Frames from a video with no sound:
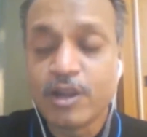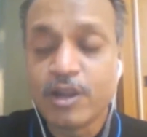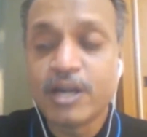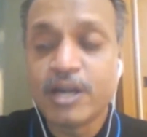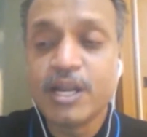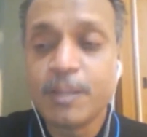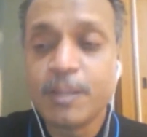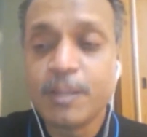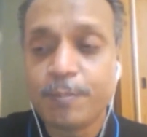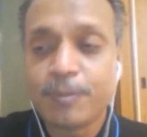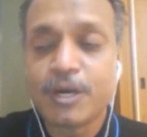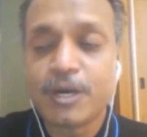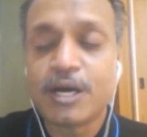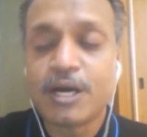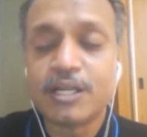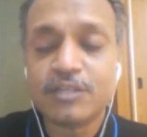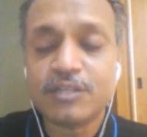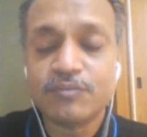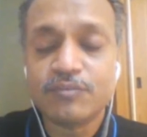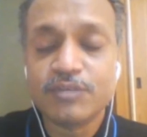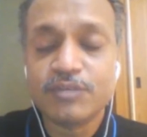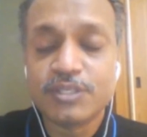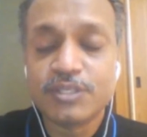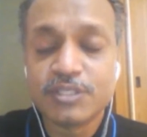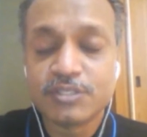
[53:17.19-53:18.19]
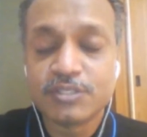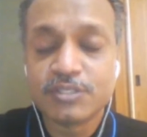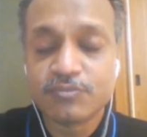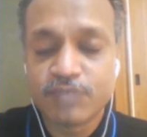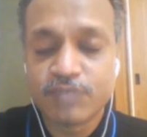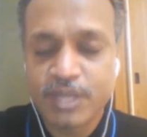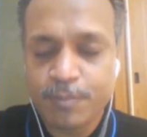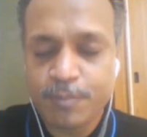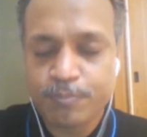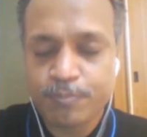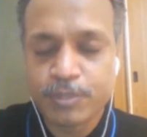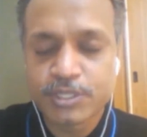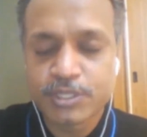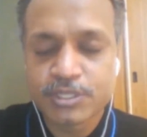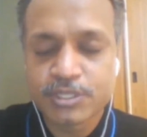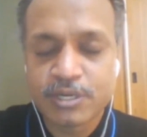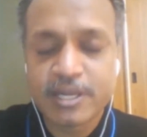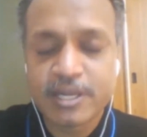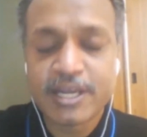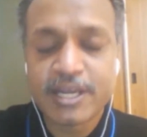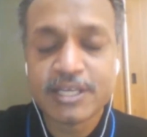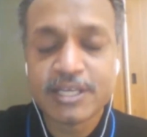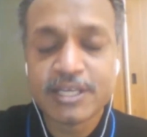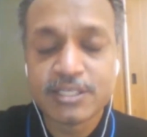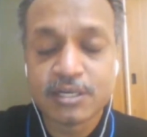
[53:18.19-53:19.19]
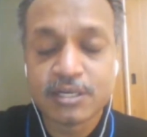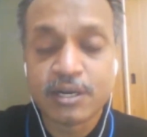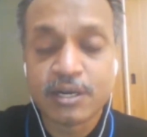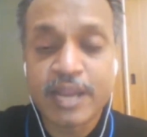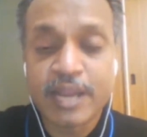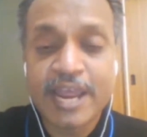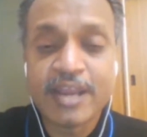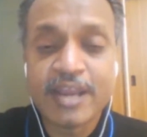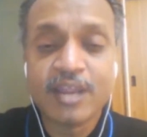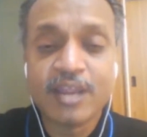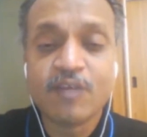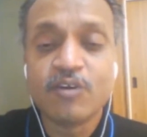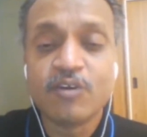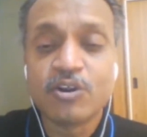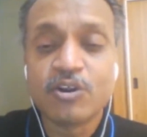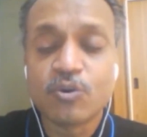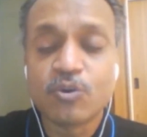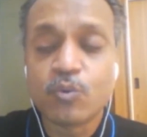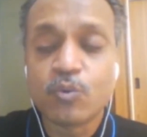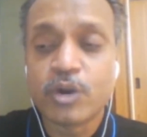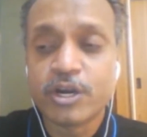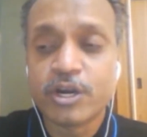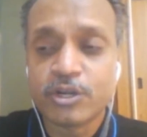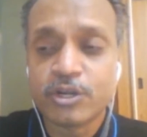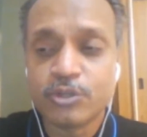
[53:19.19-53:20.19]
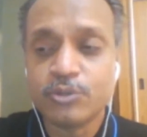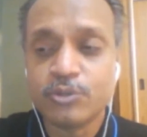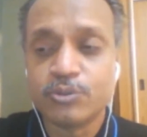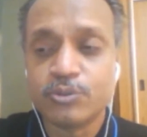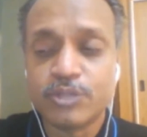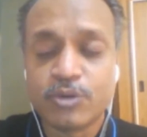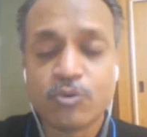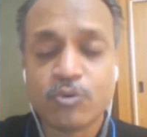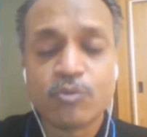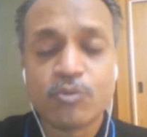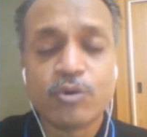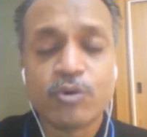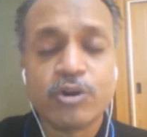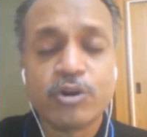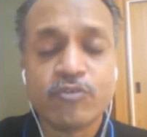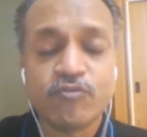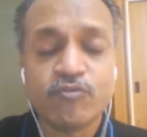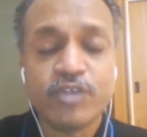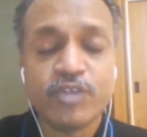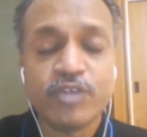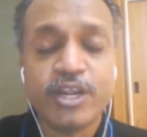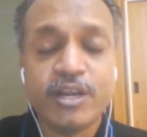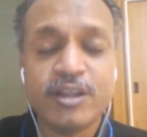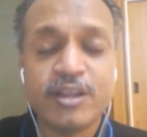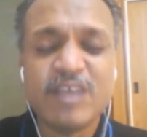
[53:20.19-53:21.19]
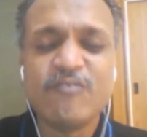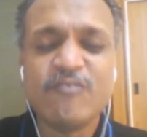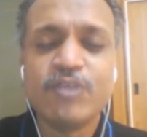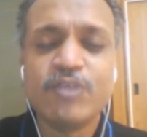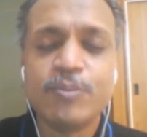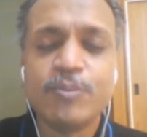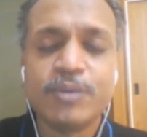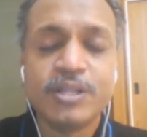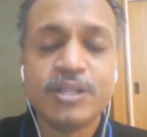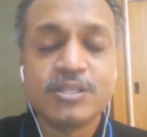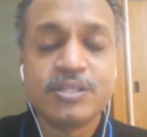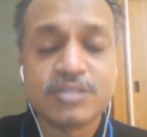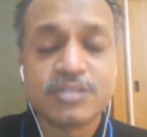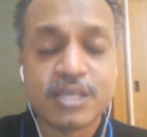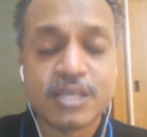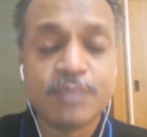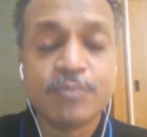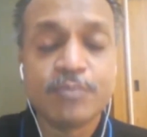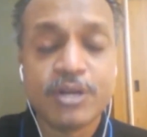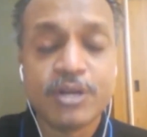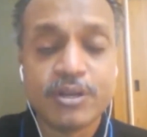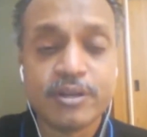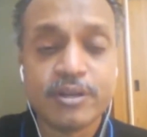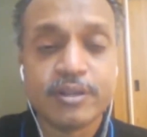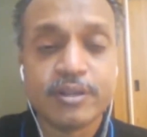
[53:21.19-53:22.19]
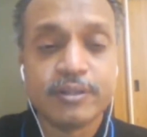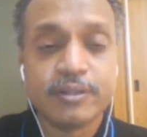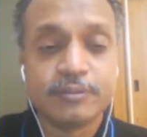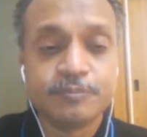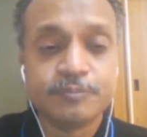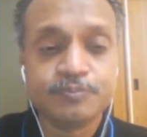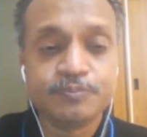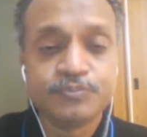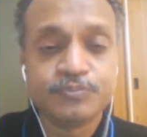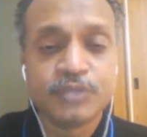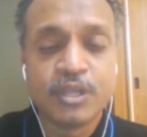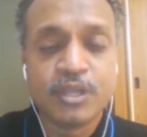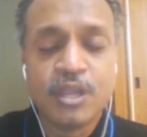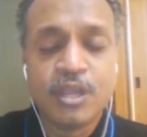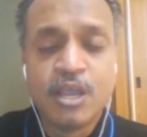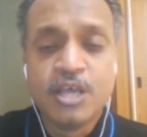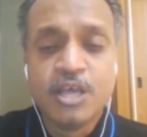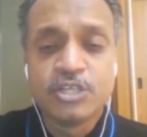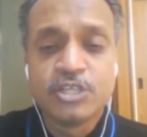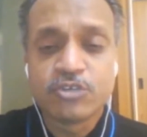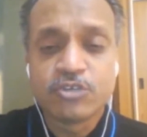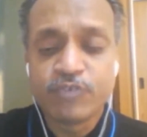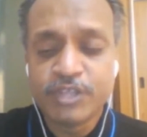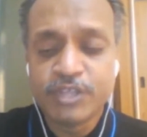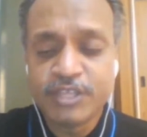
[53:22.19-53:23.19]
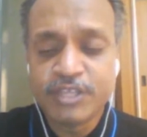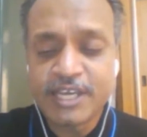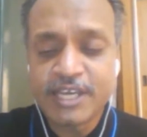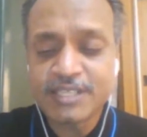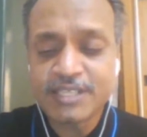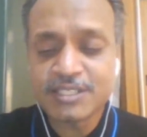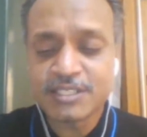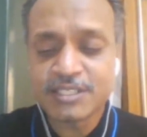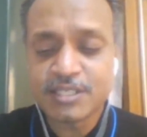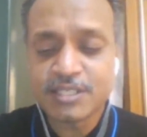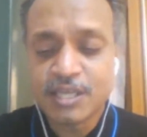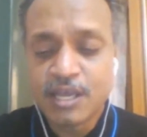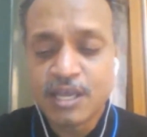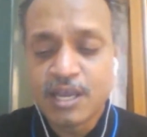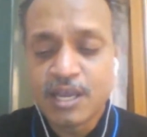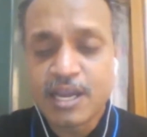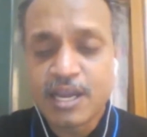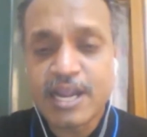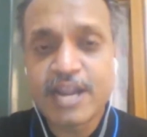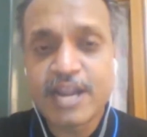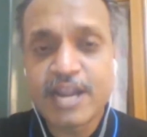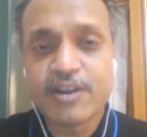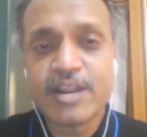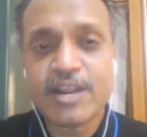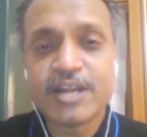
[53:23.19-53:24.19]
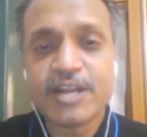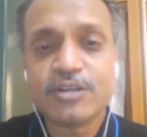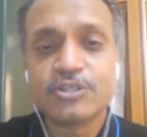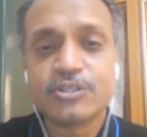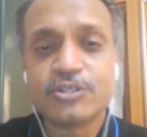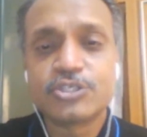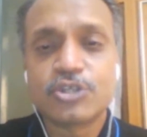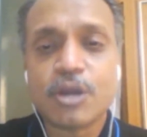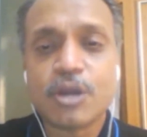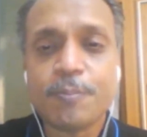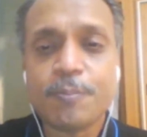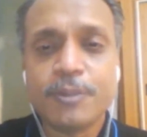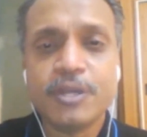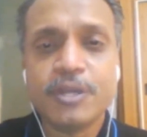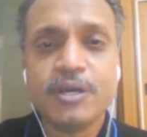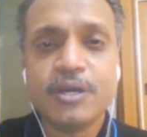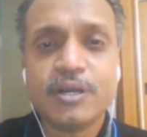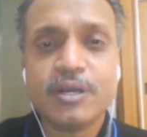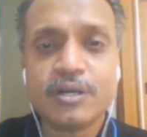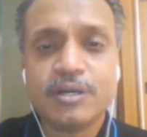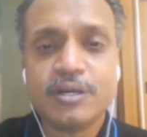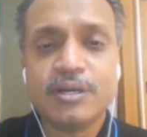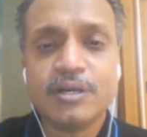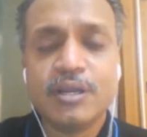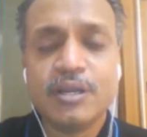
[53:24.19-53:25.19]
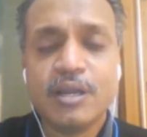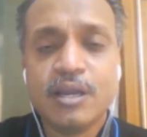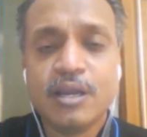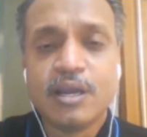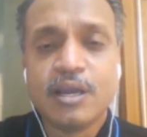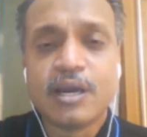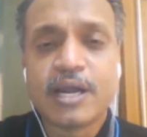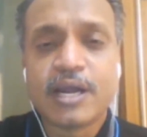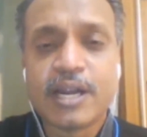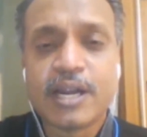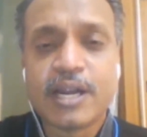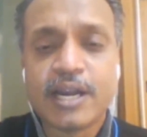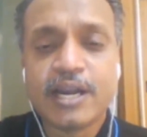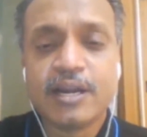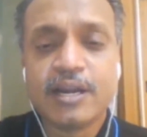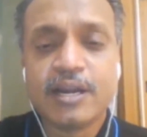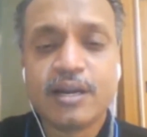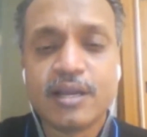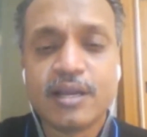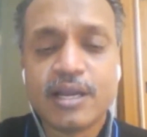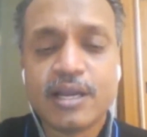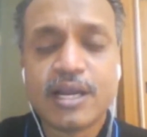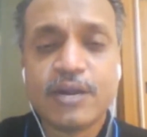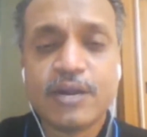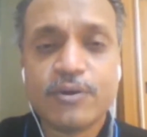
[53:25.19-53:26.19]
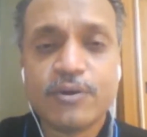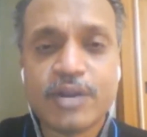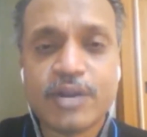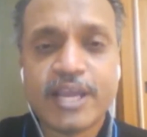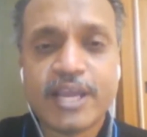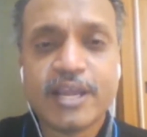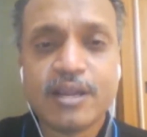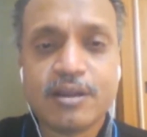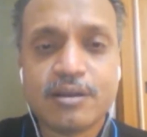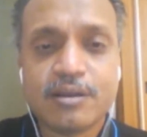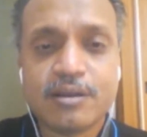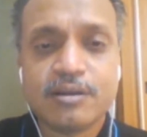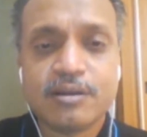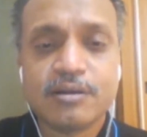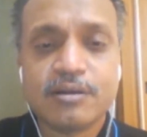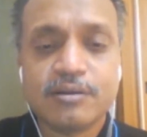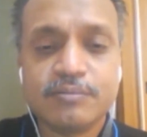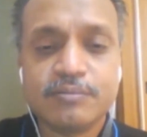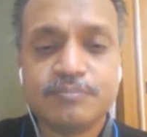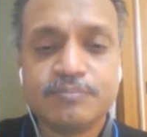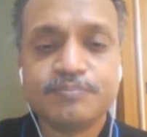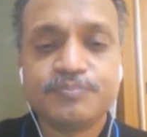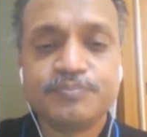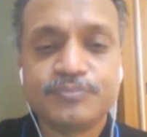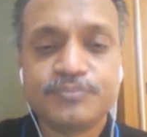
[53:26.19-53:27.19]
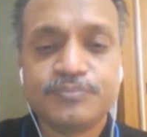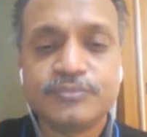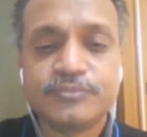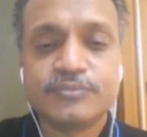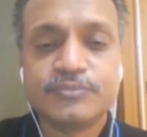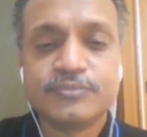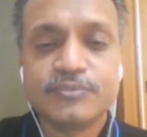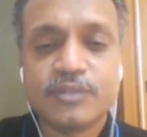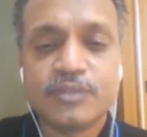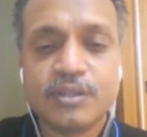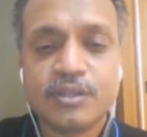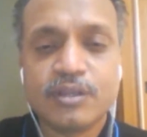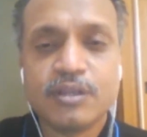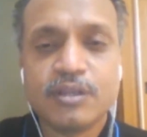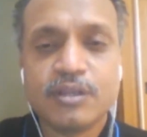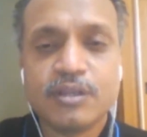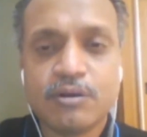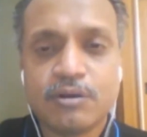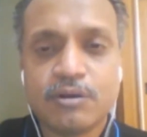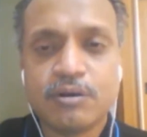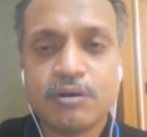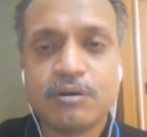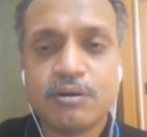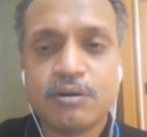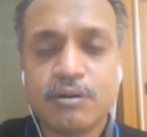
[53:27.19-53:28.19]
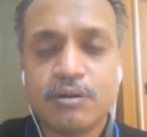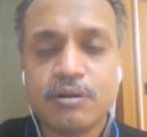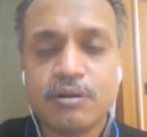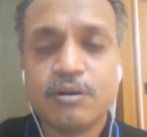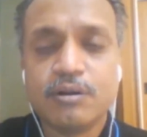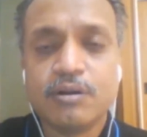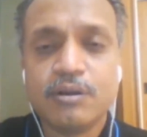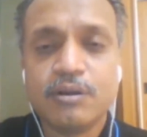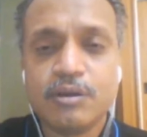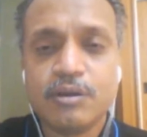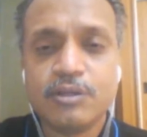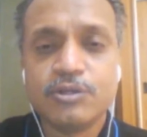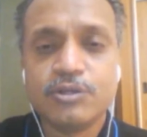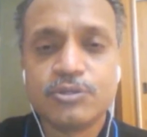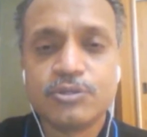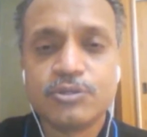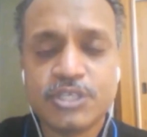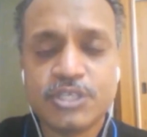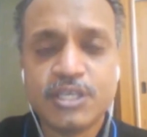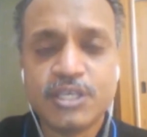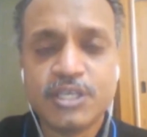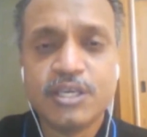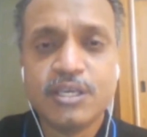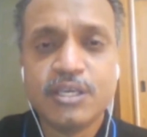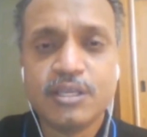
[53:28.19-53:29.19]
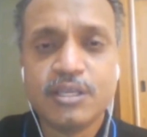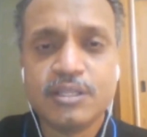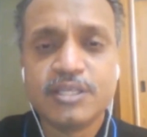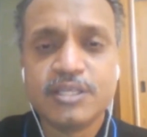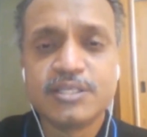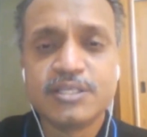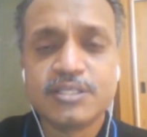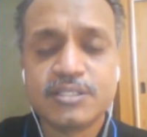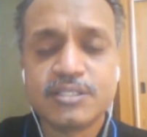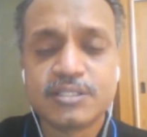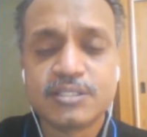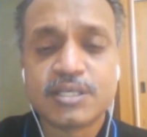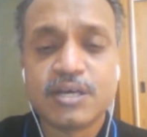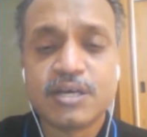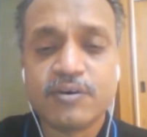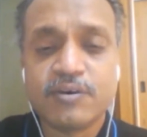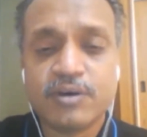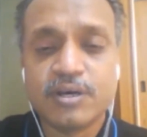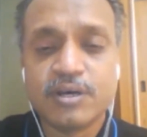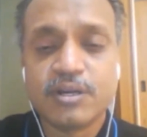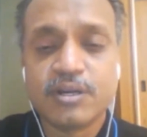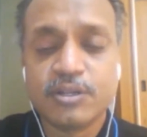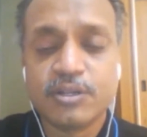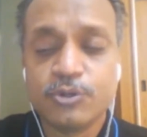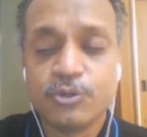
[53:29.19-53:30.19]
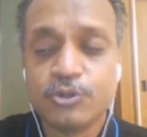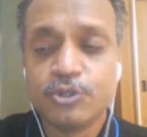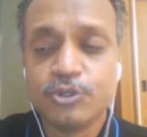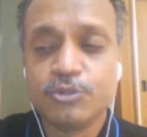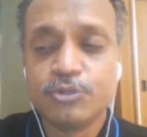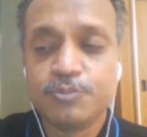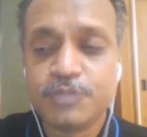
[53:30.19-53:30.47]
It's called just walk out technology. Radically personal digital education in the current world of stay-at-home online education. People are trying with platforms where you get personalized content based on your speed, your understanding, your likes,